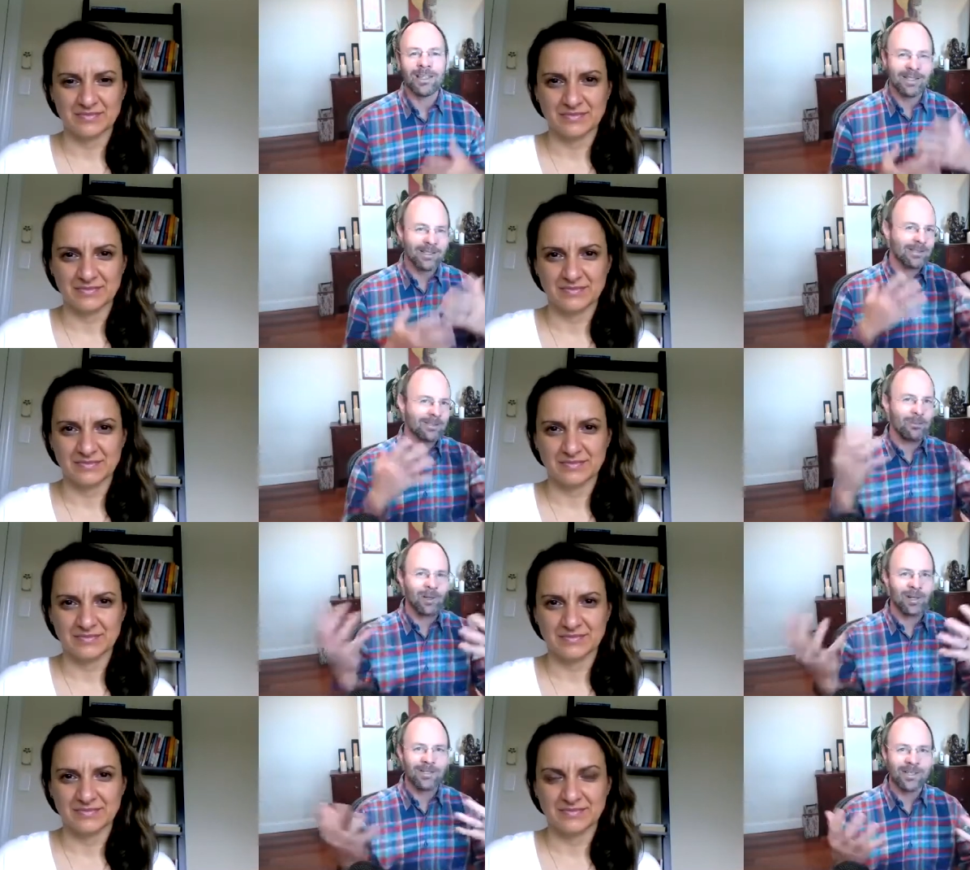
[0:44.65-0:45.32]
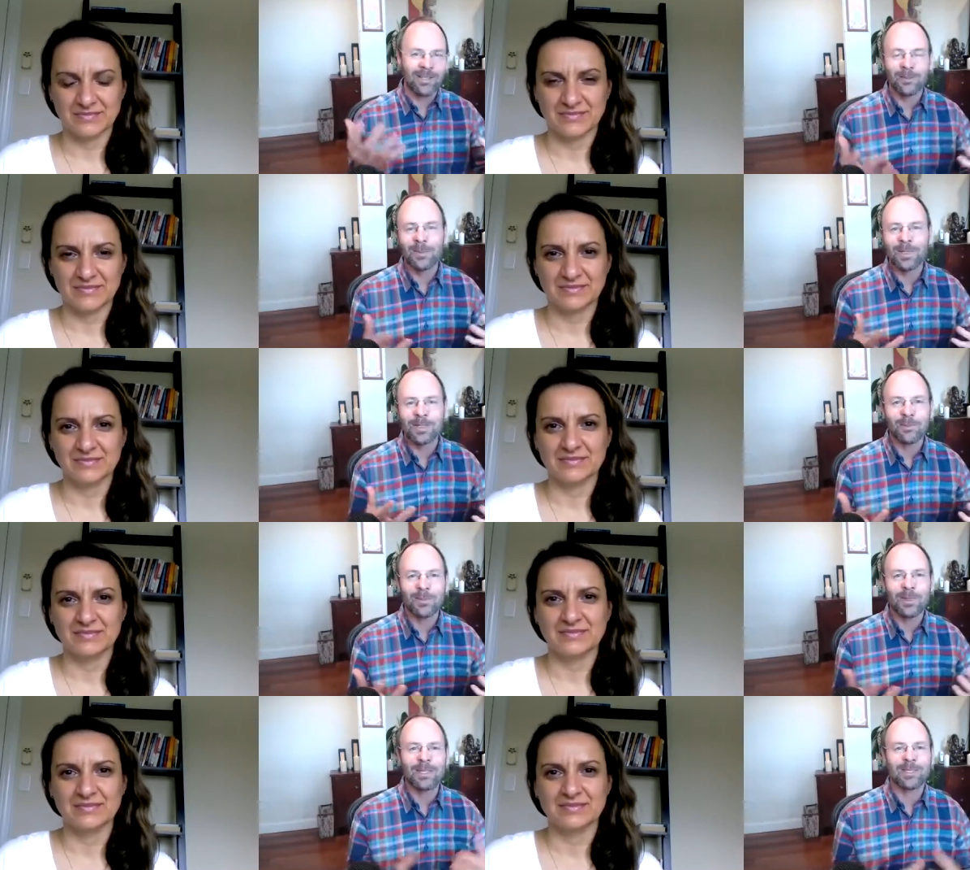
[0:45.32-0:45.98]
Speaker 1: as well as other bits
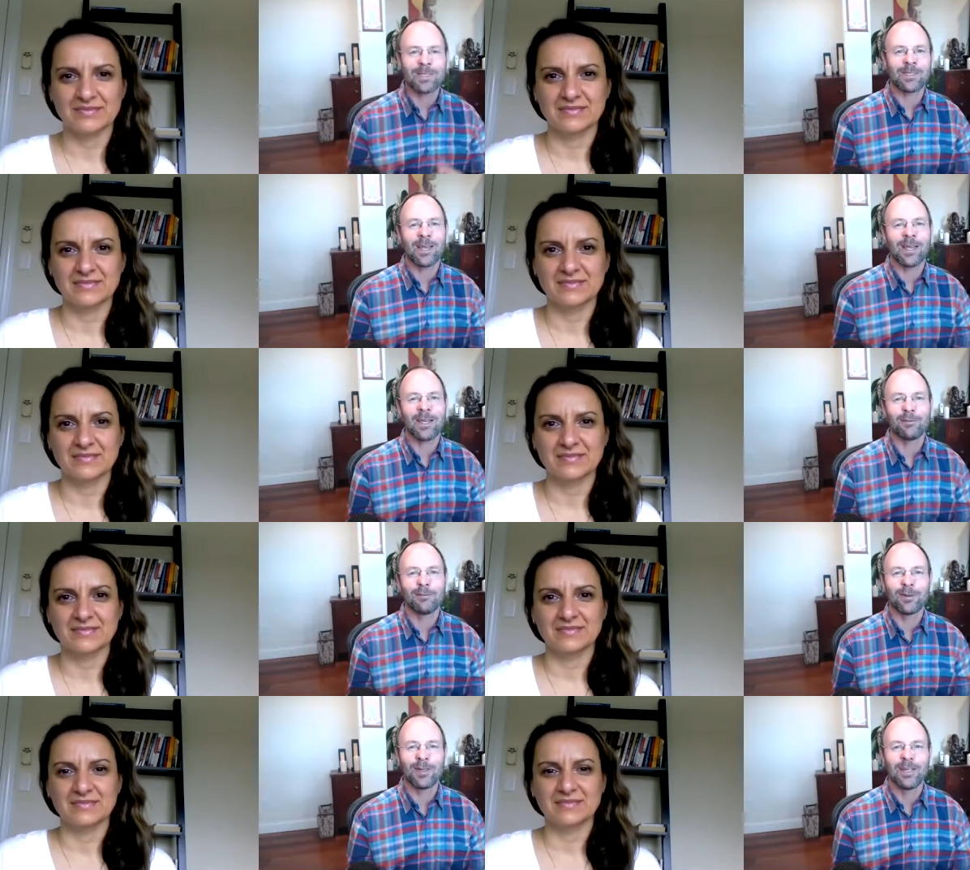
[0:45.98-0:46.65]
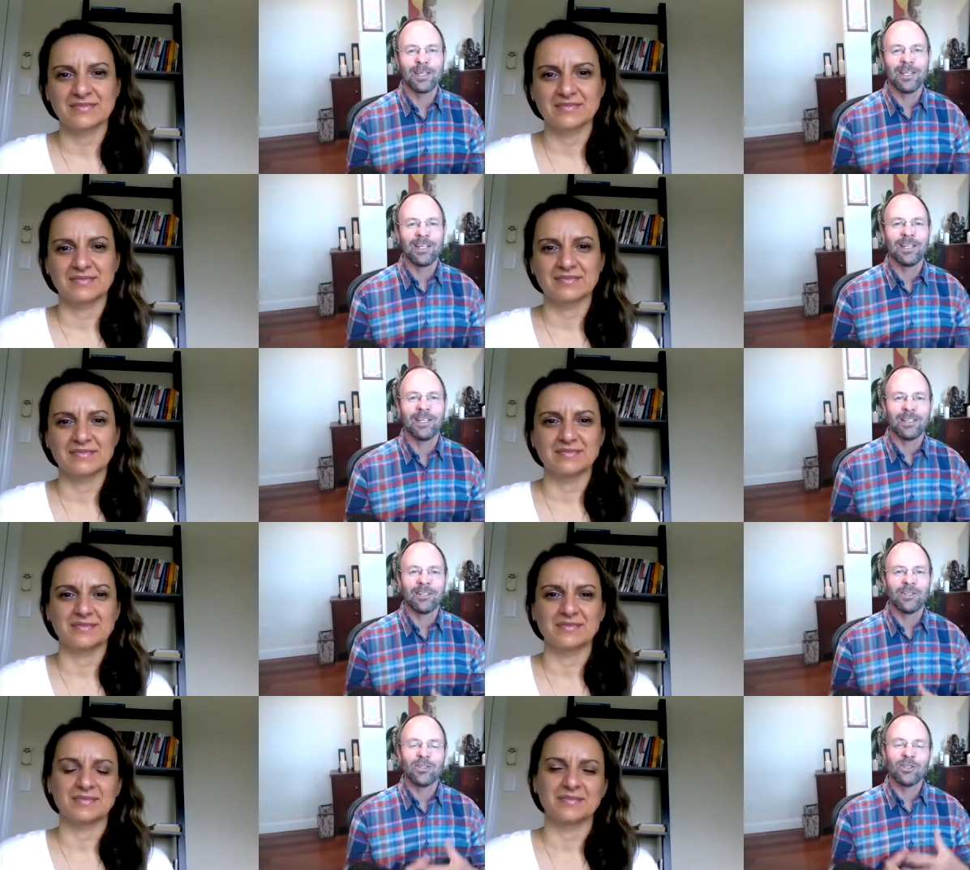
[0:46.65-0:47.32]
and pieces, have
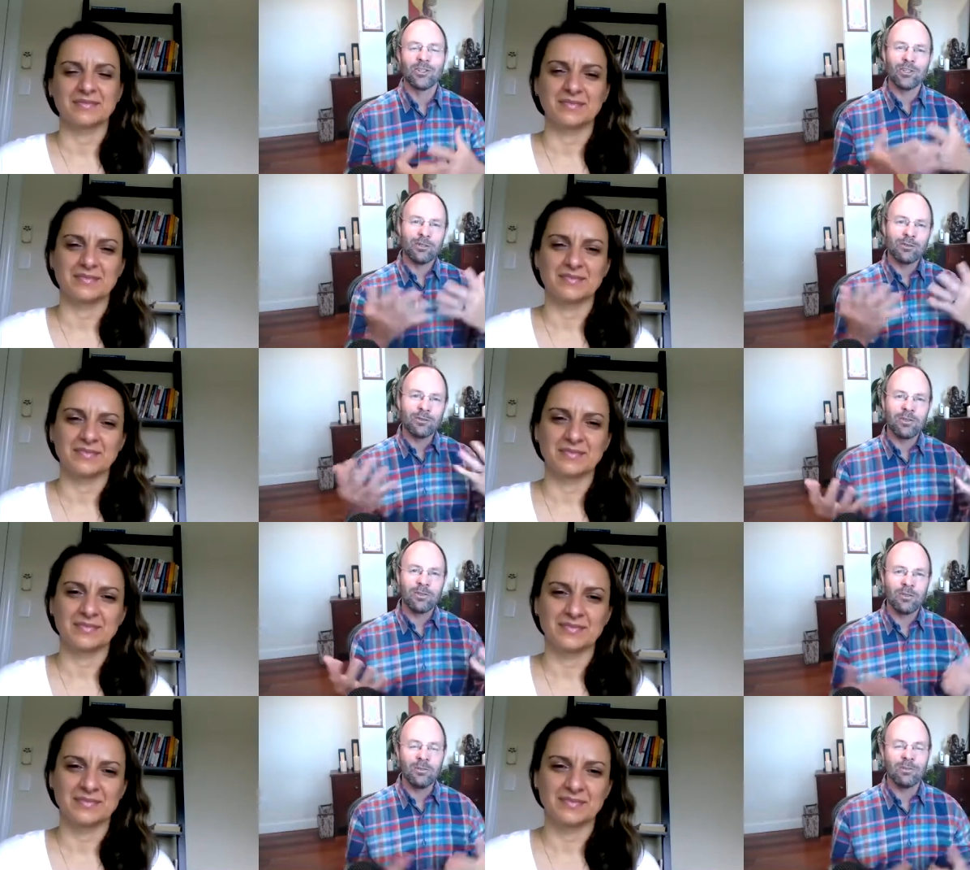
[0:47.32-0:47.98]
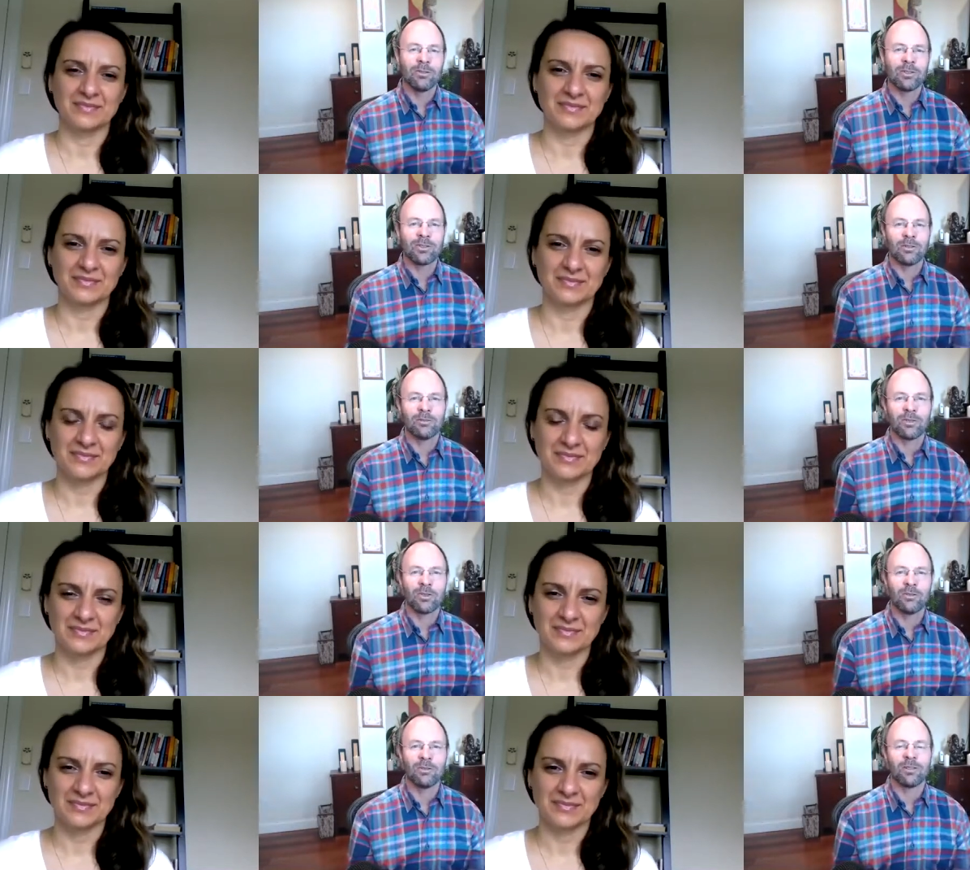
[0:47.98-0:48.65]
shifted you and
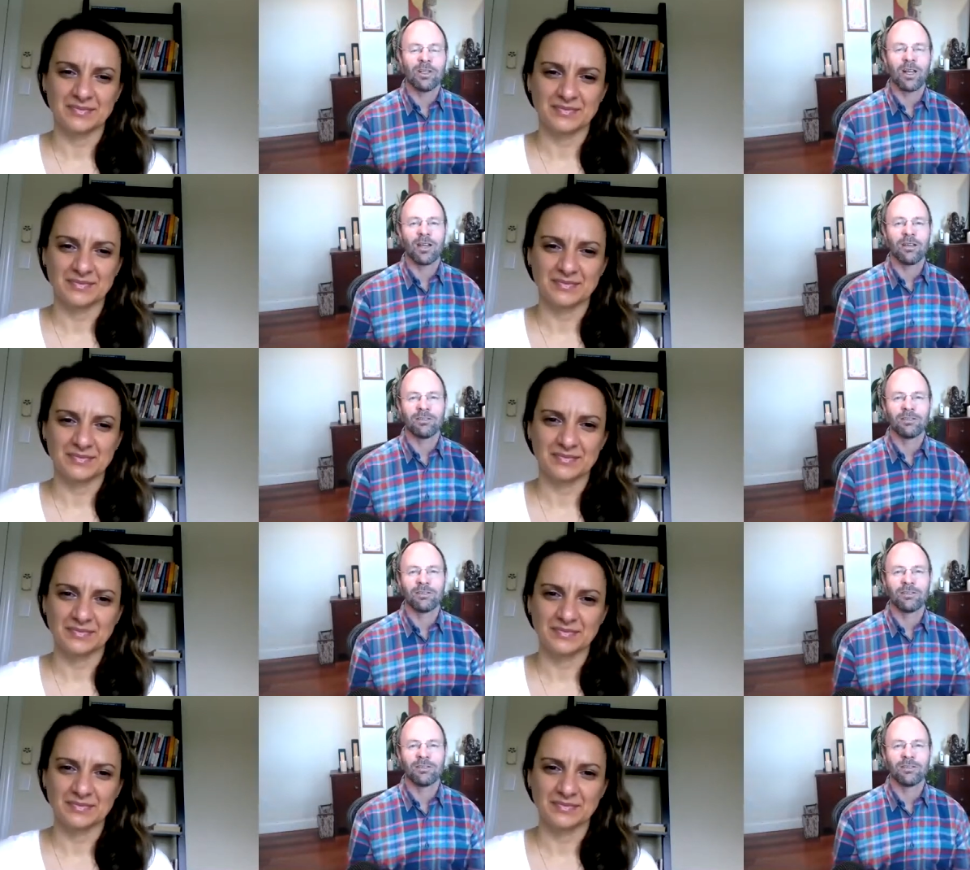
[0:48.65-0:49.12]
shifted your life.